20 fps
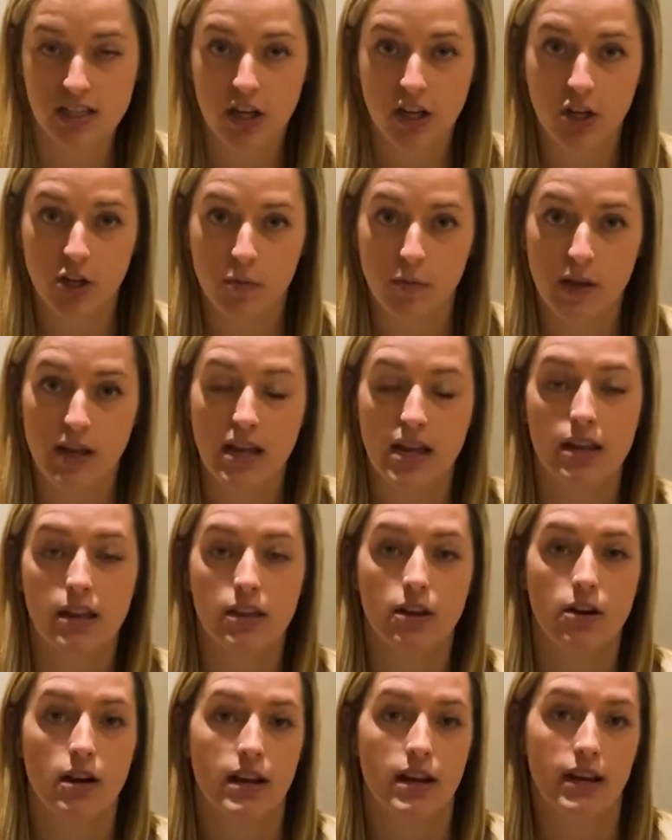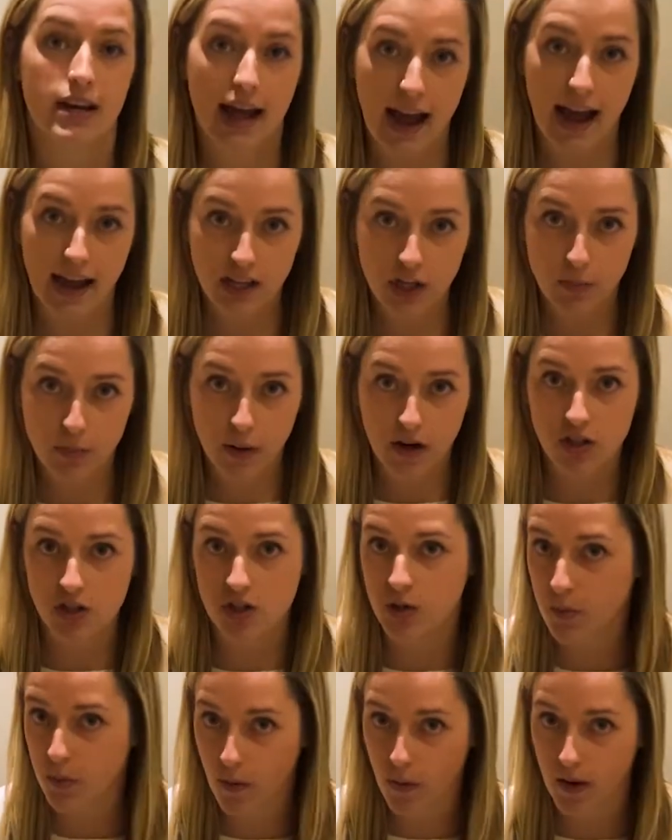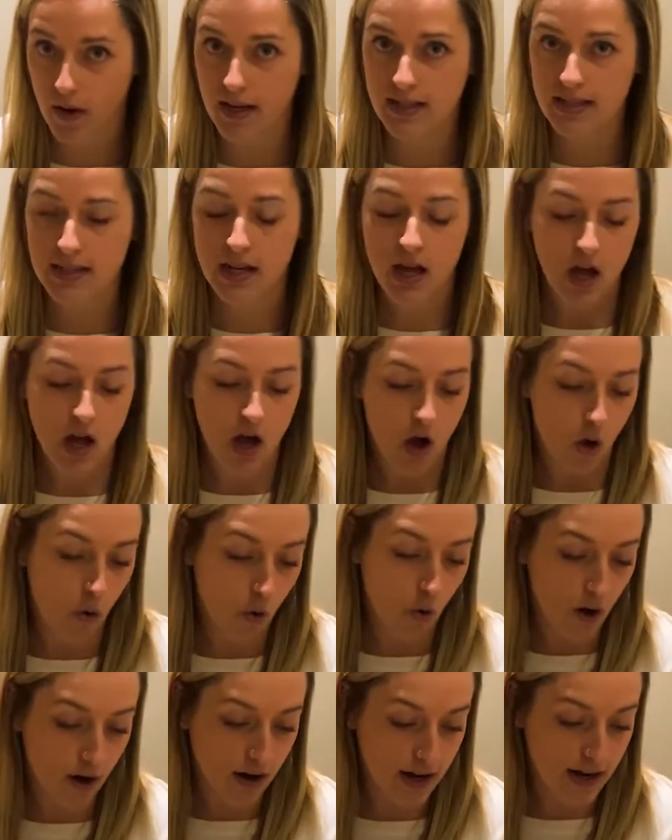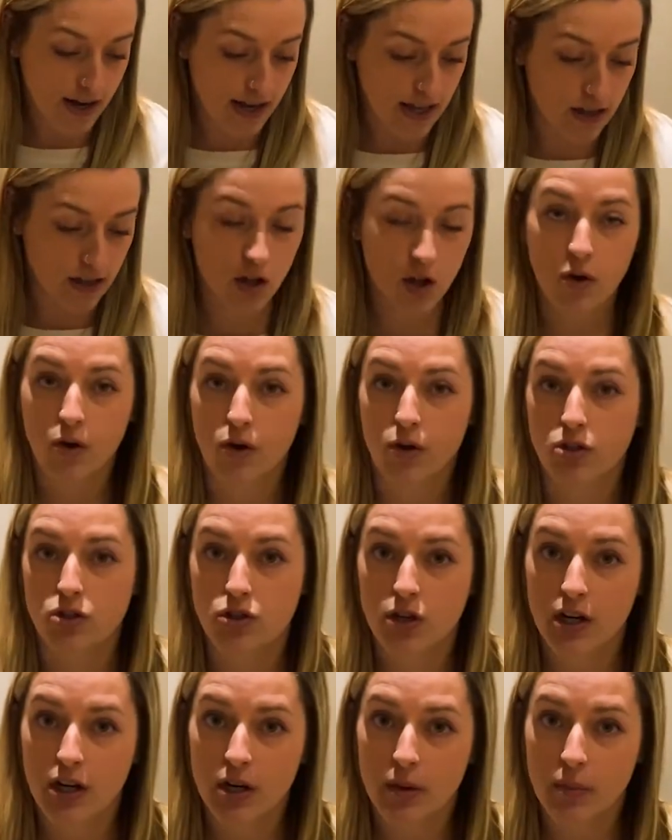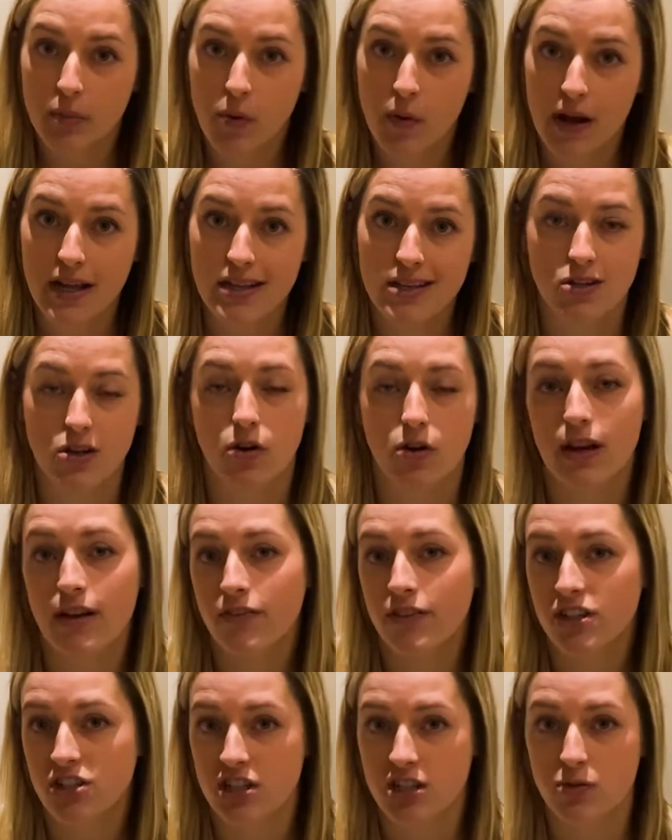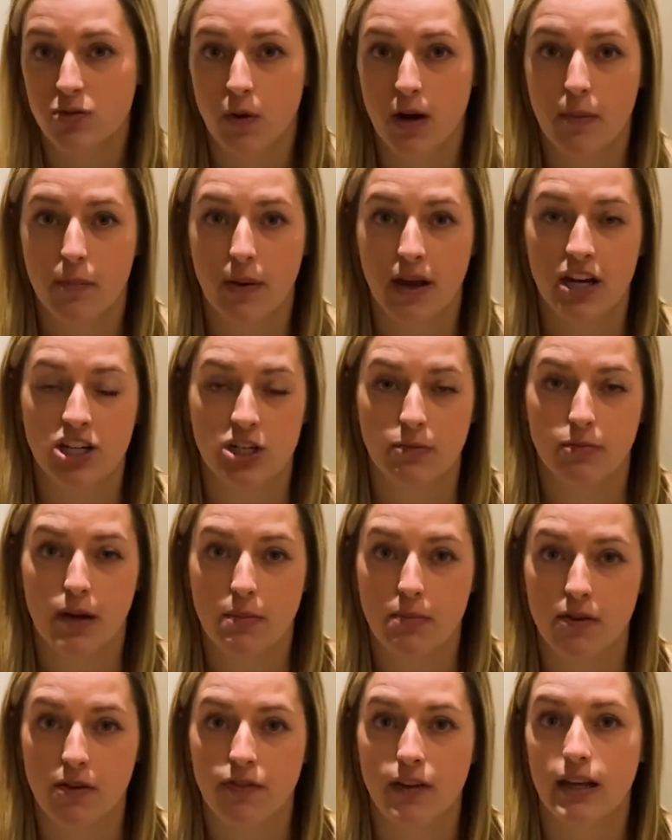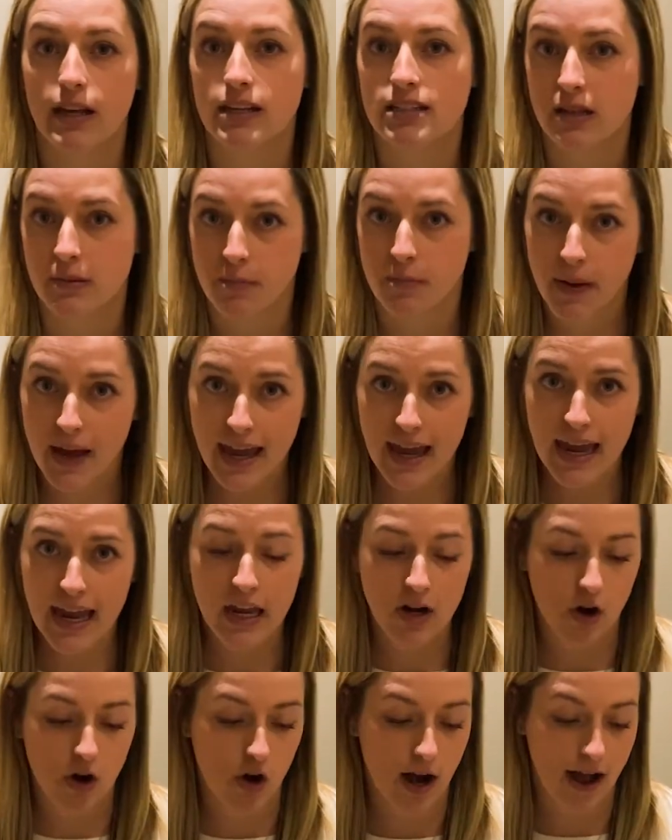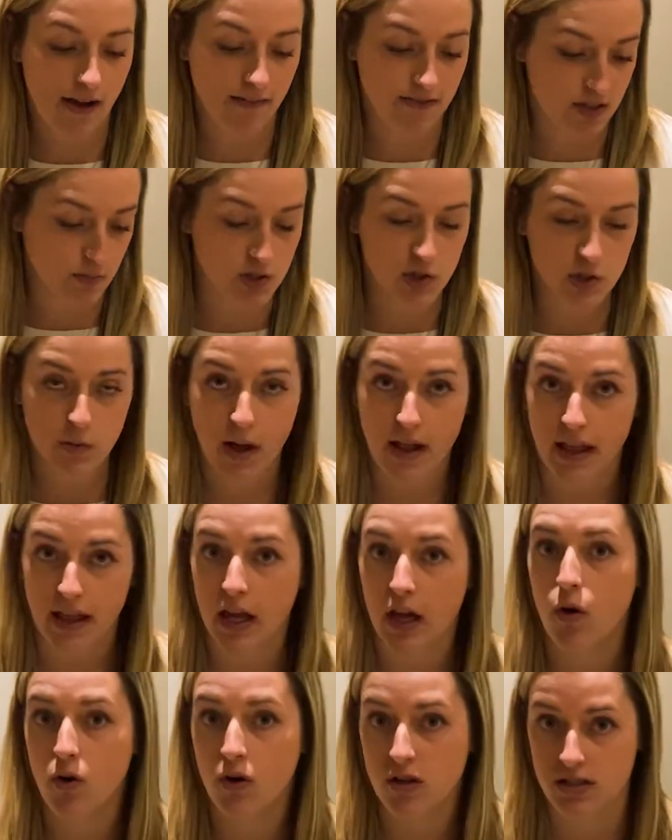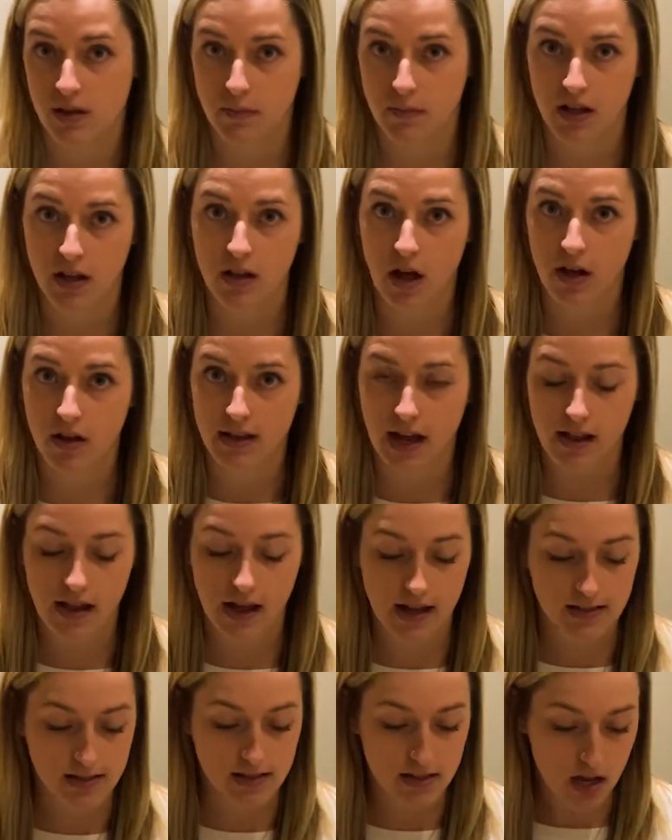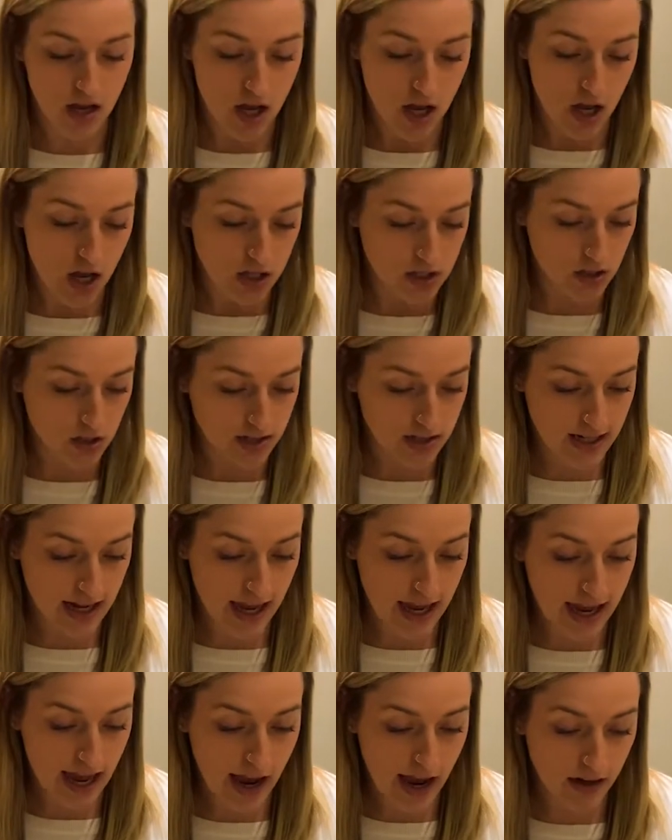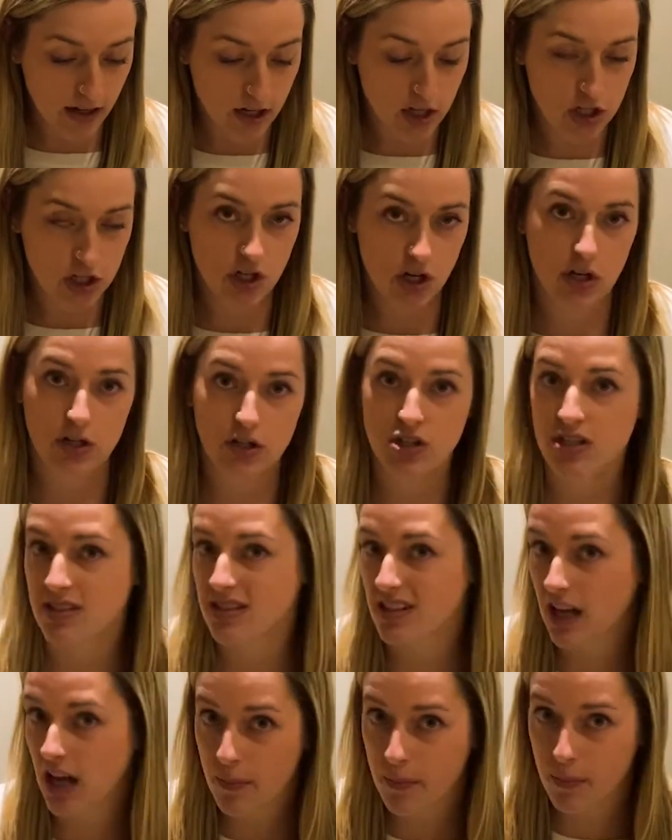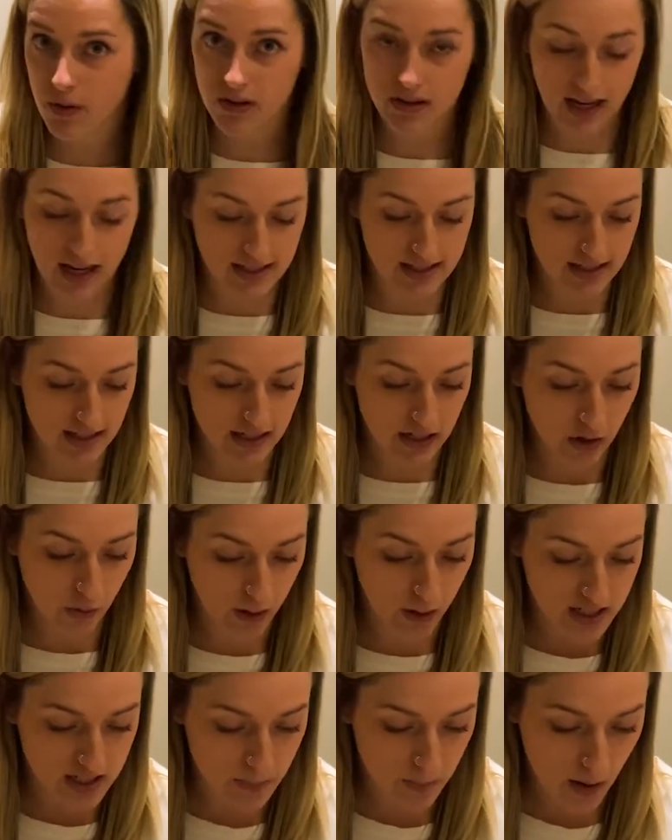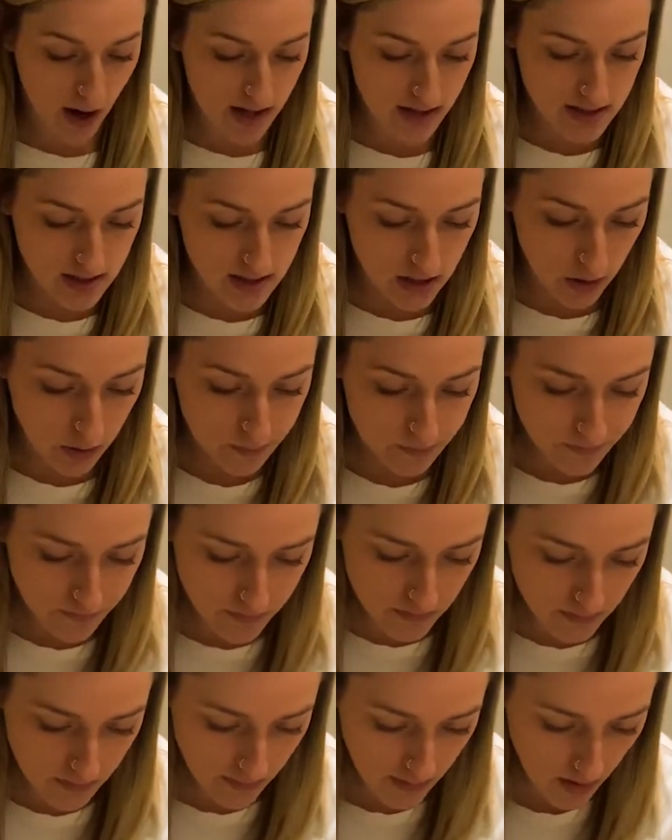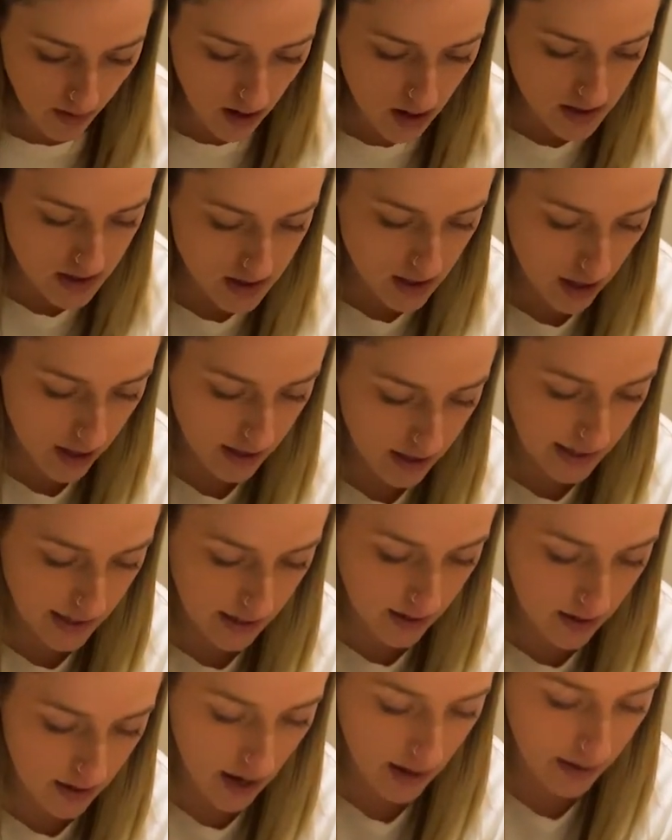It could be either in an acupuncture point, or in local trigger points, or even just where a patient might be feeling some pain or have some swelling or something along that lines. So today I'm going to show you just a couple of nice and quick spots. So I'll start here.